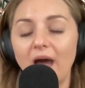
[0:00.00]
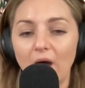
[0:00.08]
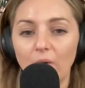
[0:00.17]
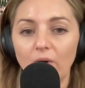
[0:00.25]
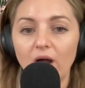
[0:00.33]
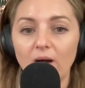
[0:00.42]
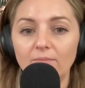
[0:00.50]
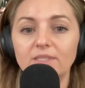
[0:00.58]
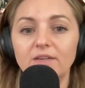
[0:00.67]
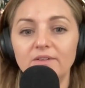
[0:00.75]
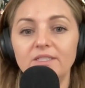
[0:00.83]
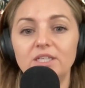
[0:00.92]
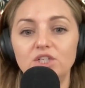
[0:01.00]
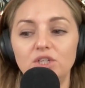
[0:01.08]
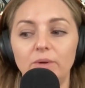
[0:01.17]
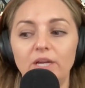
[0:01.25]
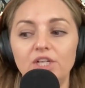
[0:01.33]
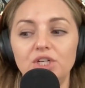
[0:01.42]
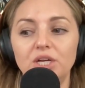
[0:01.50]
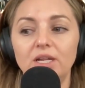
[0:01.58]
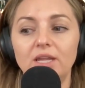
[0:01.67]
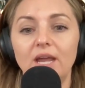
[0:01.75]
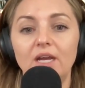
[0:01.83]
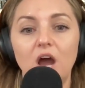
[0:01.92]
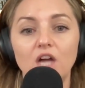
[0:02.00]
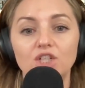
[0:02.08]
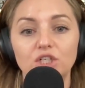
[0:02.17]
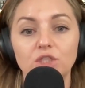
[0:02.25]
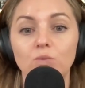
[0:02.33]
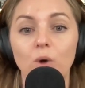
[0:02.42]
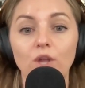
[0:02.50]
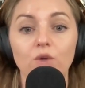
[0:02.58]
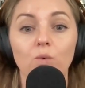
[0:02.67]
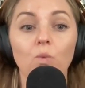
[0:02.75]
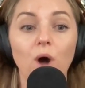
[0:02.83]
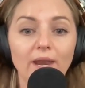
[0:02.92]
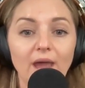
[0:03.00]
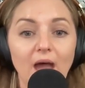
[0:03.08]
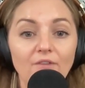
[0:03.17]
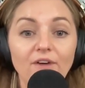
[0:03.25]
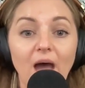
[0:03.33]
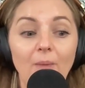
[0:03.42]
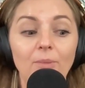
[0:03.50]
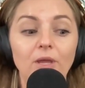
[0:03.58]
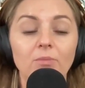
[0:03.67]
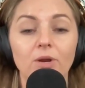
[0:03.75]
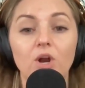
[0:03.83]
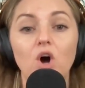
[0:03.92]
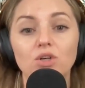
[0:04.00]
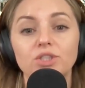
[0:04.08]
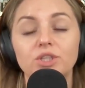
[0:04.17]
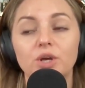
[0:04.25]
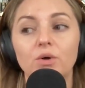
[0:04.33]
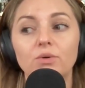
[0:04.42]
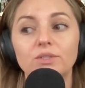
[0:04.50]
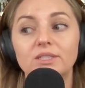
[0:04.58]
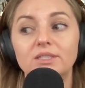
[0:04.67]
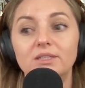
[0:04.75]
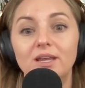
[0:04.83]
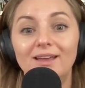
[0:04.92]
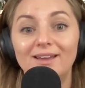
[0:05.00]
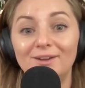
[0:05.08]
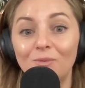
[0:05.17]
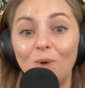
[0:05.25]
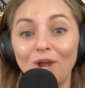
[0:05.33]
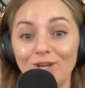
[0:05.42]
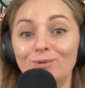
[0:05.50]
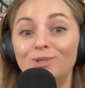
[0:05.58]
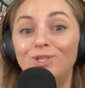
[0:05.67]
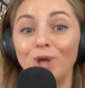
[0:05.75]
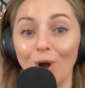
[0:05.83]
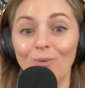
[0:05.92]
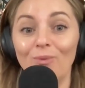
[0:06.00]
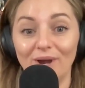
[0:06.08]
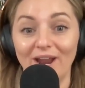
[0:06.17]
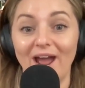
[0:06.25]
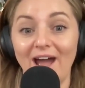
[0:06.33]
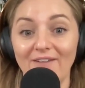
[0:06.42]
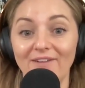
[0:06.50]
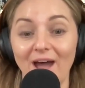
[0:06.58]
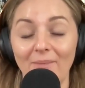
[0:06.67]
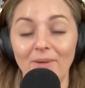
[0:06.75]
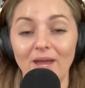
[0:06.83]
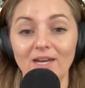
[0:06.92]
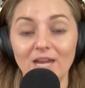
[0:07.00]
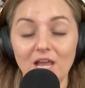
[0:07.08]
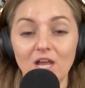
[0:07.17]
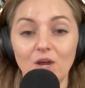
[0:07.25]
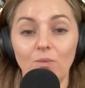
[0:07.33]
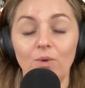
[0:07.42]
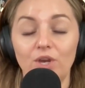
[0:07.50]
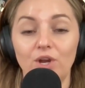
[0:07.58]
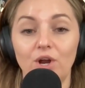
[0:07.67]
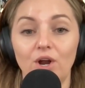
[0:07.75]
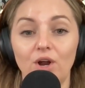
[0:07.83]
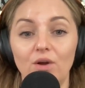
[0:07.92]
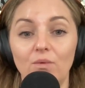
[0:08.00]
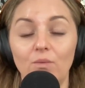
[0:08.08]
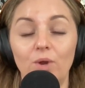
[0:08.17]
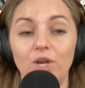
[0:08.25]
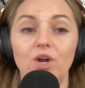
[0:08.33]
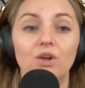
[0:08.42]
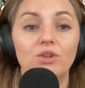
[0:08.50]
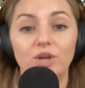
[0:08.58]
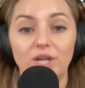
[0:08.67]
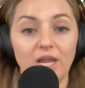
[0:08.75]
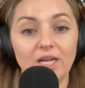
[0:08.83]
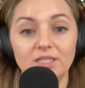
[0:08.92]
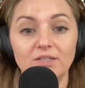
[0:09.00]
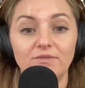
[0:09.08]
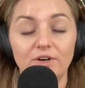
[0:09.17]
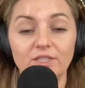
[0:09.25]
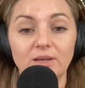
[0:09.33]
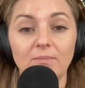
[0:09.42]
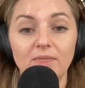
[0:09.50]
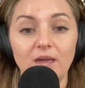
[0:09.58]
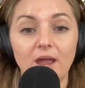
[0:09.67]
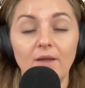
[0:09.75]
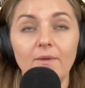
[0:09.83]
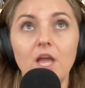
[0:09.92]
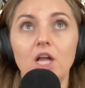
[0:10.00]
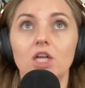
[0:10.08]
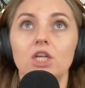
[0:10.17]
outcomes of a situation, not just what you want to have happen, but also what you don't want to have happen when you're looking for something.